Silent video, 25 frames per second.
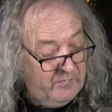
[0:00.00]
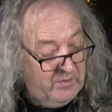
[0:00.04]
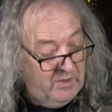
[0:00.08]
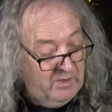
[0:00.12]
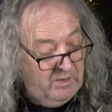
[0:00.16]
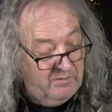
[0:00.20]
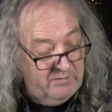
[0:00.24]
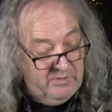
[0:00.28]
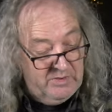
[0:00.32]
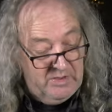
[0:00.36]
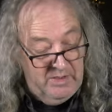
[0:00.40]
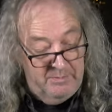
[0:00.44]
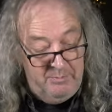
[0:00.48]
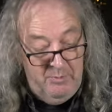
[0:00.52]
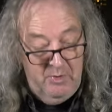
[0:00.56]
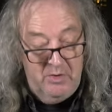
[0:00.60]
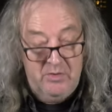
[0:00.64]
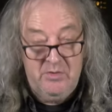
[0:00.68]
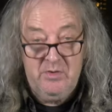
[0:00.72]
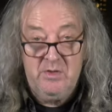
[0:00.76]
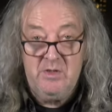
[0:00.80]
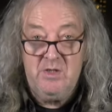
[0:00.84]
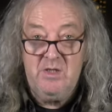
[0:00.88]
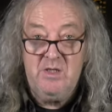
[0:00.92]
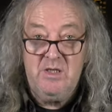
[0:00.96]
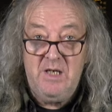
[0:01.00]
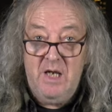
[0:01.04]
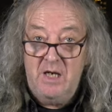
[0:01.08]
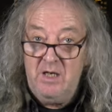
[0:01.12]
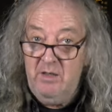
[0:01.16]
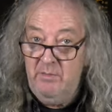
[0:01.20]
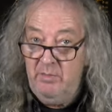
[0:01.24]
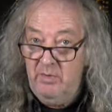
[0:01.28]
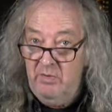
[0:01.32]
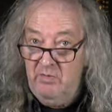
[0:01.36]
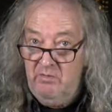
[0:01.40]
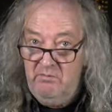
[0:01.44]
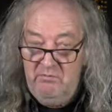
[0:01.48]
obviously more
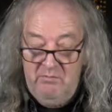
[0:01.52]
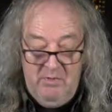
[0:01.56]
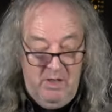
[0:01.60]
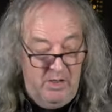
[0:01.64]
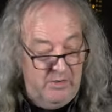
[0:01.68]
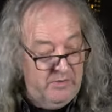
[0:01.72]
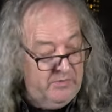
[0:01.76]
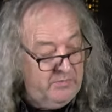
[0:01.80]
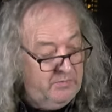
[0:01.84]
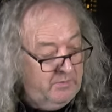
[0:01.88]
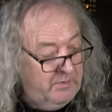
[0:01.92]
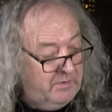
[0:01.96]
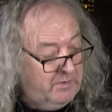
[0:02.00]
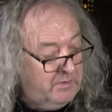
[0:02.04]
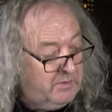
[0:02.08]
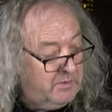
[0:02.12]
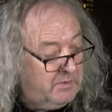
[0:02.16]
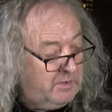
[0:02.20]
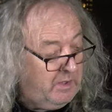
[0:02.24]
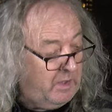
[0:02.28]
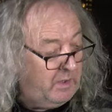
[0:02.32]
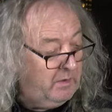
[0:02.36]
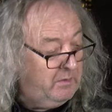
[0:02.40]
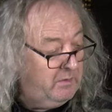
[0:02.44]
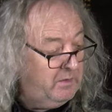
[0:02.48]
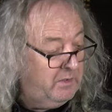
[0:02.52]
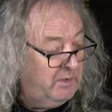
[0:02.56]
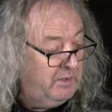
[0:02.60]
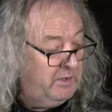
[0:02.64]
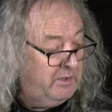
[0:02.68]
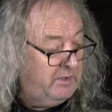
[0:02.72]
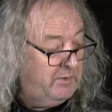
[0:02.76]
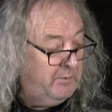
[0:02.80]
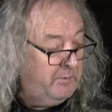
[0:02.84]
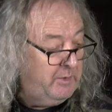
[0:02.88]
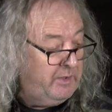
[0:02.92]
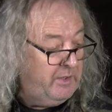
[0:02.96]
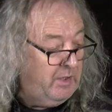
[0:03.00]
sustainable than rosewood, so
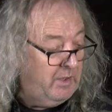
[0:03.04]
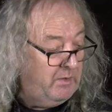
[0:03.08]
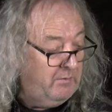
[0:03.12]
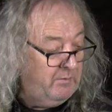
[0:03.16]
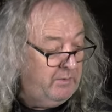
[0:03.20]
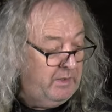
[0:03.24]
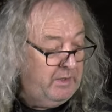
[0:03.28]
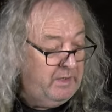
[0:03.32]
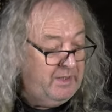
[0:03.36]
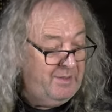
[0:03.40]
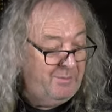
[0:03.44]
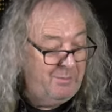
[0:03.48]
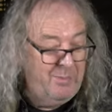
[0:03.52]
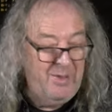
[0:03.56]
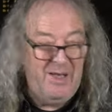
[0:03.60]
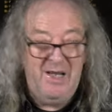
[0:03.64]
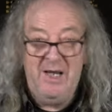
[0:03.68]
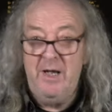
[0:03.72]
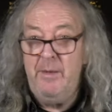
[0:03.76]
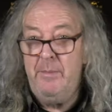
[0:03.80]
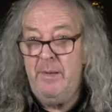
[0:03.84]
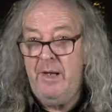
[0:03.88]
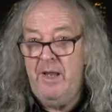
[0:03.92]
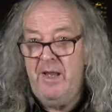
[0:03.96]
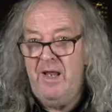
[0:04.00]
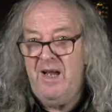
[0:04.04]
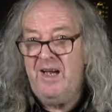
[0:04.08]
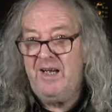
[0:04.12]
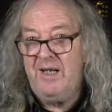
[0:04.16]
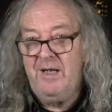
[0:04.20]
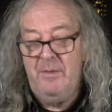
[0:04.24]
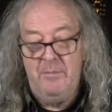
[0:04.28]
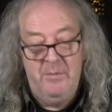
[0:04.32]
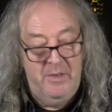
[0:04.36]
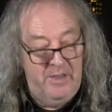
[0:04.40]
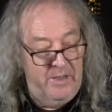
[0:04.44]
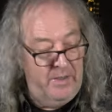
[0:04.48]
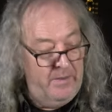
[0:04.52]
we can't really complain about that,
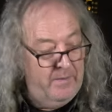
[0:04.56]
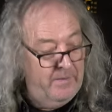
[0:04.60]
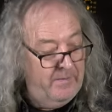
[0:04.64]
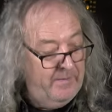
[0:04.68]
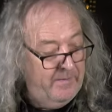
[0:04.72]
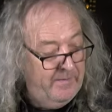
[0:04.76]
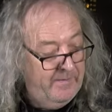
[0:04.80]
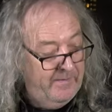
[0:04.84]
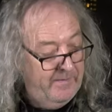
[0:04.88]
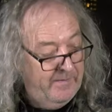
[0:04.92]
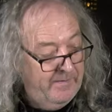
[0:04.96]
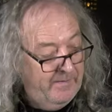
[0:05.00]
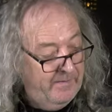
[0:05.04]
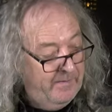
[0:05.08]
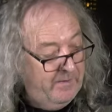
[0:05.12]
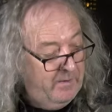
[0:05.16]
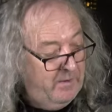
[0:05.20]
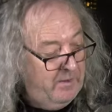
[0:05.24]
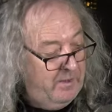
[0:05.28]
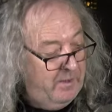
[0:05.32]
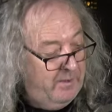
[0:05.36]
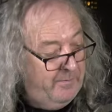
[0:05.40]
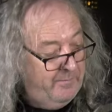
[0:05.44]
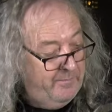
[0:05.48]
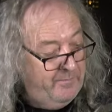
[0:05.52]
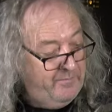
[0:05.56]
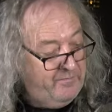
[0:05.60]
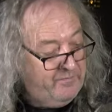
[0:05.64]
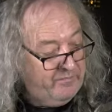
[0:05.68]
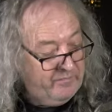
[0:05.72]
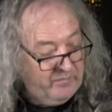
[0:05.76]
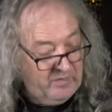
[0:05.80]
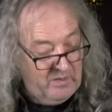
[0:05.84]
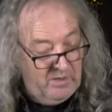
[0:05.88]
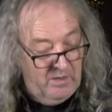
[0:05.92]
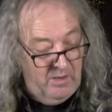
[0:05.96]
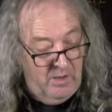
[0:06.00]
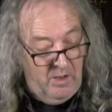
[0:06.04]
can we? Um,
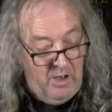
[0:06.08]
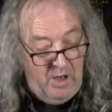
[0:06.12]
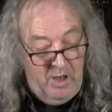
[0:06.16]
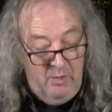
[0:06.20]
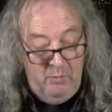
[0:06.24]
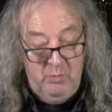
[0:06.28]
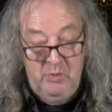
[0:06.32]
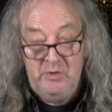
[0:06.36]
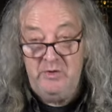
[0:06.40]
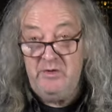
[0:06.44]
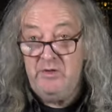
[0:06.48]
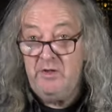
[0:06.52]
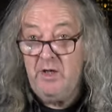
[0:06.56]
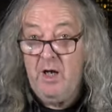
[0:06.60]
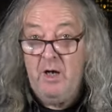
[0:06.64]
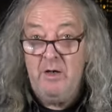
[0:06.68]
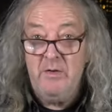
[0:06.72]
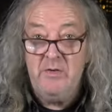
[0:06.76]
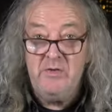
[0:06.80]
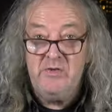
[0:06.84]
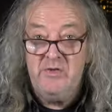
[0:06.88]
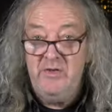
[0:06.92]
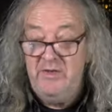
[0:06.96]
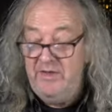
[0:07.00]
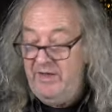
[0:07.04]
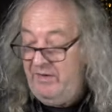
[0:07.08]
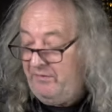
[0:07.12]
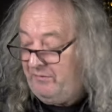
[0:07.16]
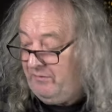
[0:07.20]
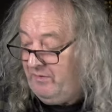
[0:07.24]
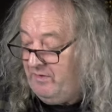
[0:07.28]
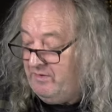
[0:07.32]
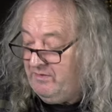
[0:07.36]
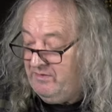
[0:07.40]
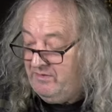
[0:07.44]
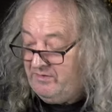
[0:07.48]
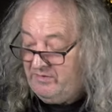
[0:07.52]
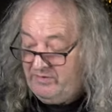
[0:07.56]
I wouldn't notice the
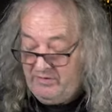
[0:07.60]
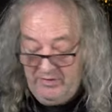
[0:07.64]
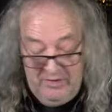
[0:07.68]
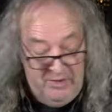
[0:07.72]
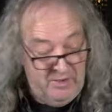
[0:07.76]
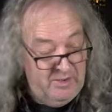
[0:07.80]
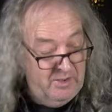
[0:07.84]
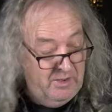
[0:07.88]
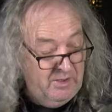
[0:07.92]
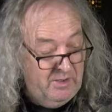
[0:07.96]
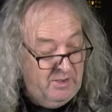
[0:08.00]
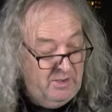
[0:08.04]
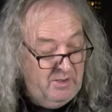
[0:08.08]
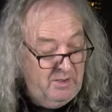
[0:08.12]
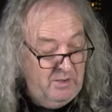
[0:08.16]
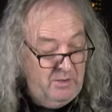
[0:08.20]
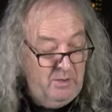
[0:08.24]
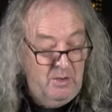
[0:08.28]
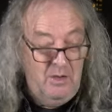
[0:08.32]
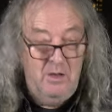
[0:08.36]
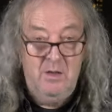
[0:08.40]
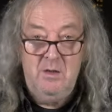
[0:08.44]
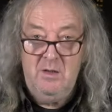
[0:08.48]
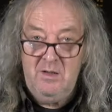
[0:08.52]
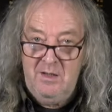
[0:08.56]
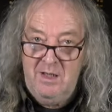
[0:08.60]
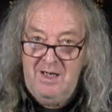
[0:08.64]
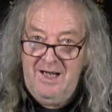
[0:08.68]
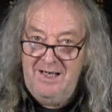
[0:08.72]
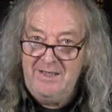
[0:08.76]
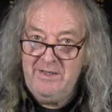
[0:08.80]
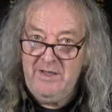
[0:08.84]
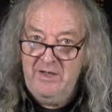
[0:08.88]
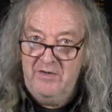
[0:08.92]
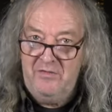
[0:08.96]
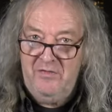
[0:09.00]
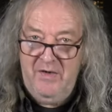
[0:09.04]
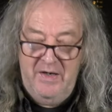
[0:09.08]
difference.
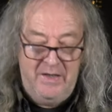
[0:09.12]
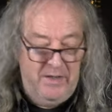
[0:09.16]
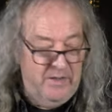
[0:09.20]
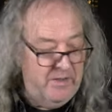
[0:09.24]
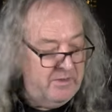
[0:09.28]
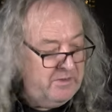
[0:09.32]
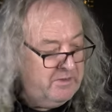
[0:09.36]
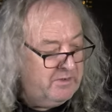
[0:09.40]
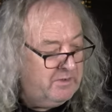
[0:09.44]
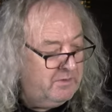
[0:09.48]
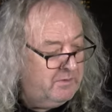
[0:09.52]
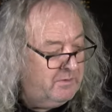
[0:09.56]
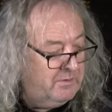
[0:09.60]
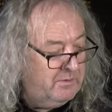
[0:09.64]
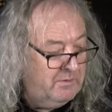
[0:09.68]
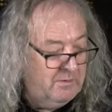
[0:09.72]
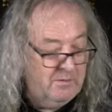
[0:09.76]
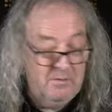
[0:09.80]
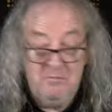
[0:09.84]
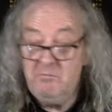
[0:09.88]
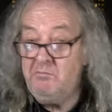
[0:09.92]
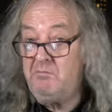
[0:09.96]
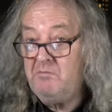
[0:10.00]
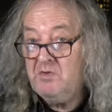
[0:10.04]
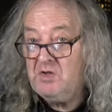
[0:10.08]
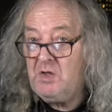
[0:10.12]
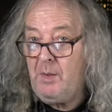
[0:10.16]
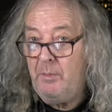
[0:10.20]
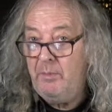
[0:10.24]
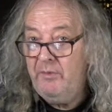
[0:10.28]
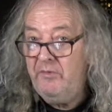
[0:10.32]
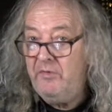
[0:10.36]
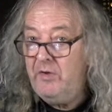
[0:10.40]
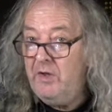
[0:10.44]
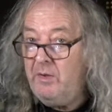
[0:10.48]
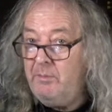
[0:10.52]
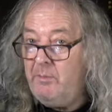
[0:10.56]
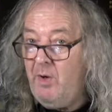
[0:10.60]
Under the fingers, some
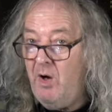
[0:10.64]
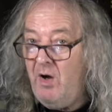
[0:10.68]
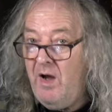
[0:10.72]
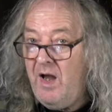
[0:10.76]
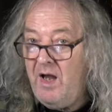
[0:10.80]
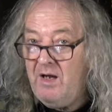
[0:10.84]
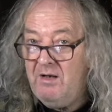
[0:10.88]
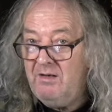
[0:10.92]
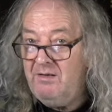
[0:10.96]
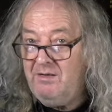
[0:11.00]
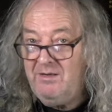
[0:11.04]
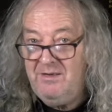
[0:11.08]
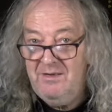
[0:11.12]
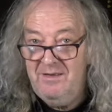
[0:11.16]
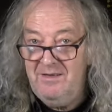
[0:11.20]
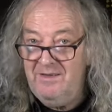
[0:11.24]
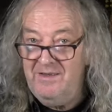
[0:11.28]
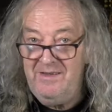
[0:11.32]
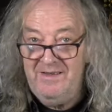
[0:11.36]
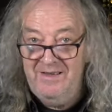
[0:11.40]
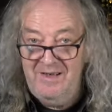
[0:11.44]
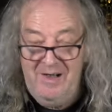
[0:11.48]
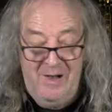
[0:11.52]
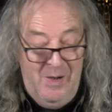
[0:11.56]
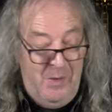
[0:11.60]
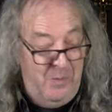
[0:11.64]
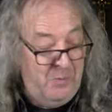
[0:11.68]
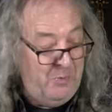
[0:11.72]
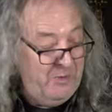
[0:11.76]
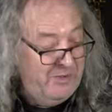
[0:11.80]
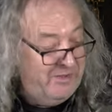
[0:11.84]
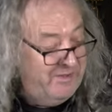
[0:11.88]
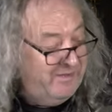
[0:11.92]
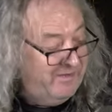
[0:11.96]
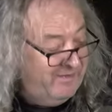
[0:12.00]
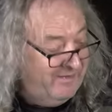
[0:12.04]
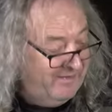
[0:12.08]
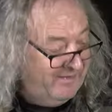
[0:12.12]
of you might. I
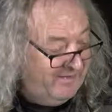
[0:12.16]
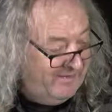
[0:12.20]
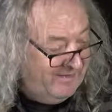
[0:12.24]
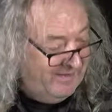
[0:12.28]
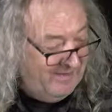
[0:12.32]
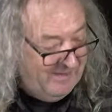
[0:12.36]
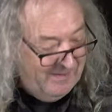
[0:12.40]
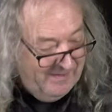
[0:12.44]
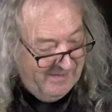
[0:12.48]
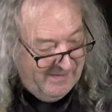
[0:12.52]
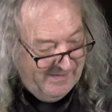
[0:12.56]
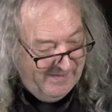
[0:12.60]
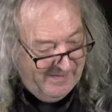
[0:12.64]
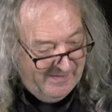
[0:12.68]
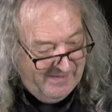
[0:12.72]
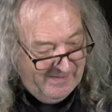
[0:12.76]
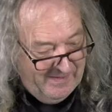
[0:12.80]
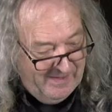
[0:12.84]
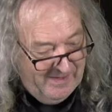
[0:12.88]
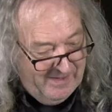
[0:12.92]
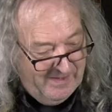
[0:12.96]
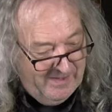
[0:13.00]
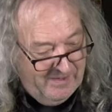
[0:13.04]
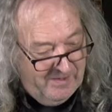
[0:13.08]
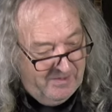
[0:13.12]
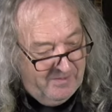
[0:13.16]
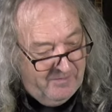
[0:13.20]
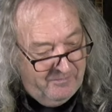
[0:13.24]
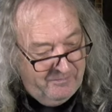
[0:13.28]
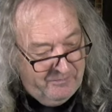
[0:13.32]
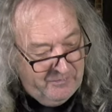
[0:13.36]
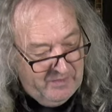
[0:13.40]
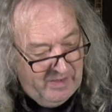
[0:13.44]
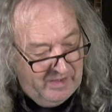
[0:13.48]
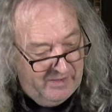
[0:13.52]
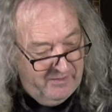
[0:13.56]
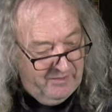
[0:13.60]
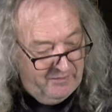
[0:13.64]
wouldn't.
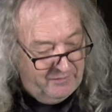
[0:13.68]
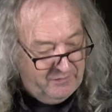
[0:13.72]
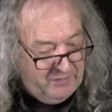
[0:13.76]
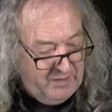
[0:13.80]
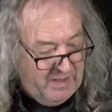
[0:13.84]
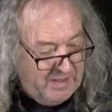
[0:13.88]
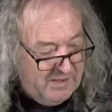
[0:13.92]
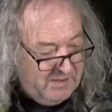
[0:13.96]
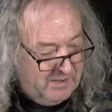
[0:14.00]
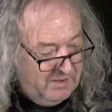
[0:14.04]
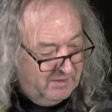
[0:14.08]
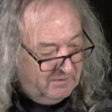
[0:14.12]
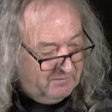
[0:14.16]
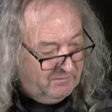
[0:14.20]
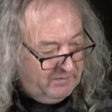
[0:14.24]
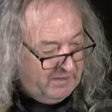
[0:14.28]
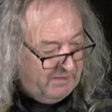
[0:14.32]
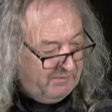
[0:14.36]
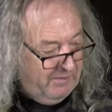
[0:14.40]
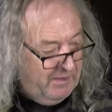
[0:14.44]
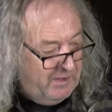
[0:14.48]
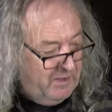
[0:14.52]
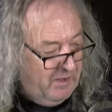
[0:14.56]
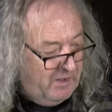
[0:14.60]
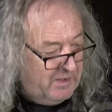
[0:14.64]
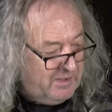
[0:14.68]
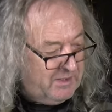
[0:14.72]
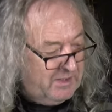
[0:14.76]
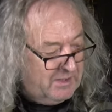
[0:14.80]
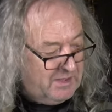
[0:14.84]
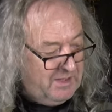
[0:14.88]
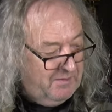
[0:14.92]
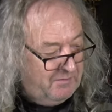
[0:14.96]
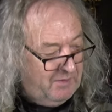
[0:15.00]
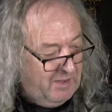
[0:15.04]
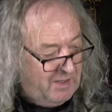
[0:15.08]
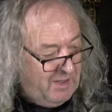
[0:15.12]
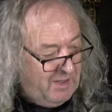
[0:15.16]
And the frets look very nice. Let's have a